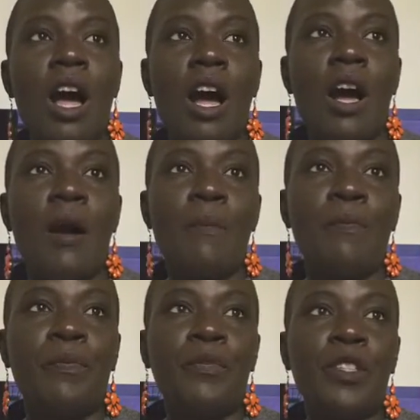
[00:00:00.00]

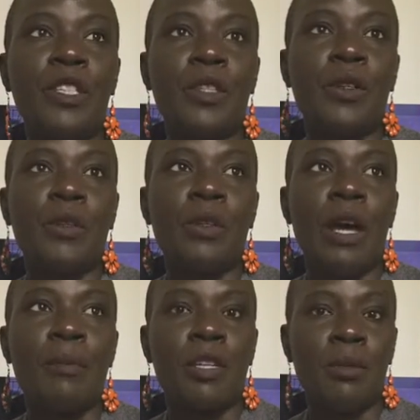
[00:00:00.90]
you know,
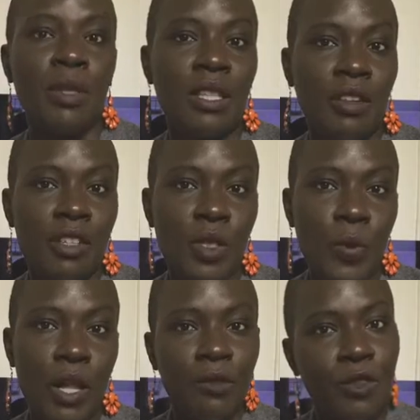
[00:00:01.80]
I'm going to be there as
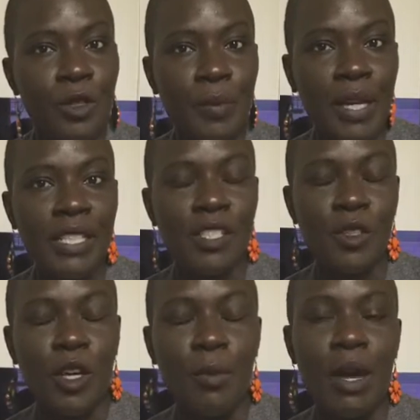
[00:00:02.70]
well for a bit.
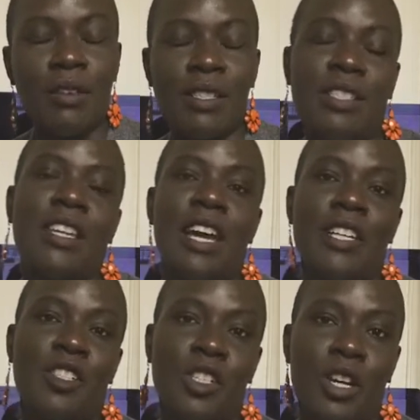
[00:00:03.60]
So come out and say
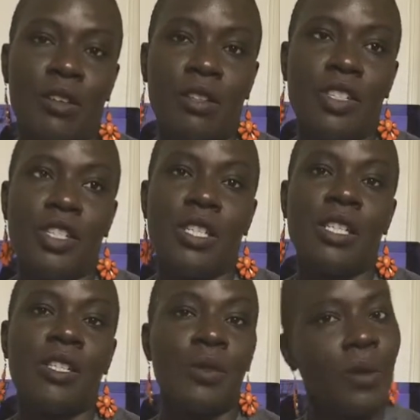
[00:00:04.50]
hi to Cheryl. She
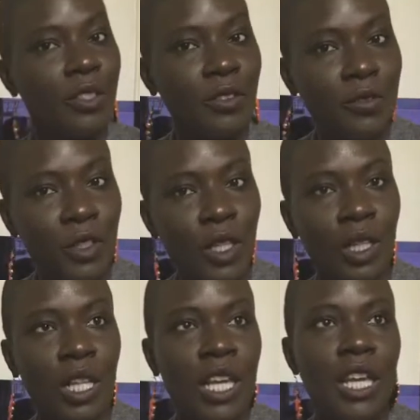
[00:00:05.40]
is
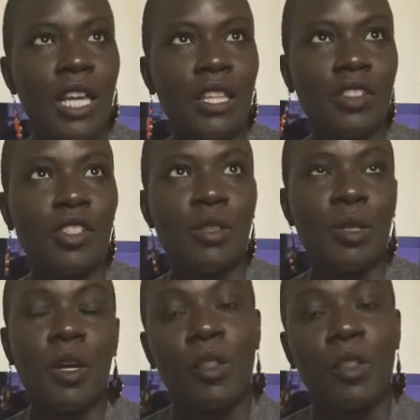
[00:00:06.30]
wonderful. And there's going to be